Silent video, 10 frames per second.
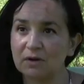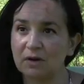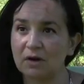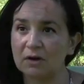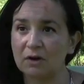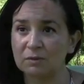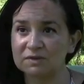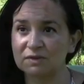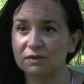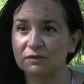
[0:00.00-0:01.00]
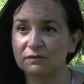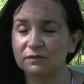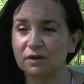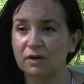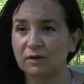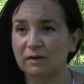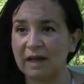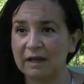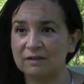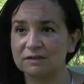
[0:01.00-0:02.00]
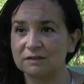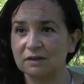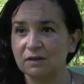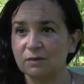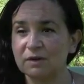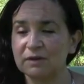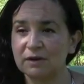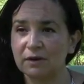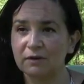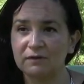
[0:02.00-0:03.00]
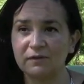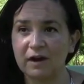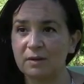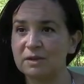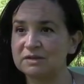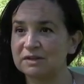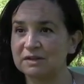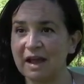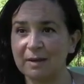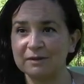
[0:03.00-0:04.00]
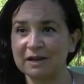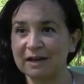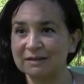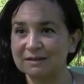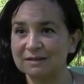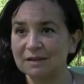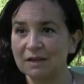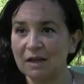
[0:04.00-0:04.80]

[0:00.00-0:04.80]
on our reserve, on our land, within our environment and habitats.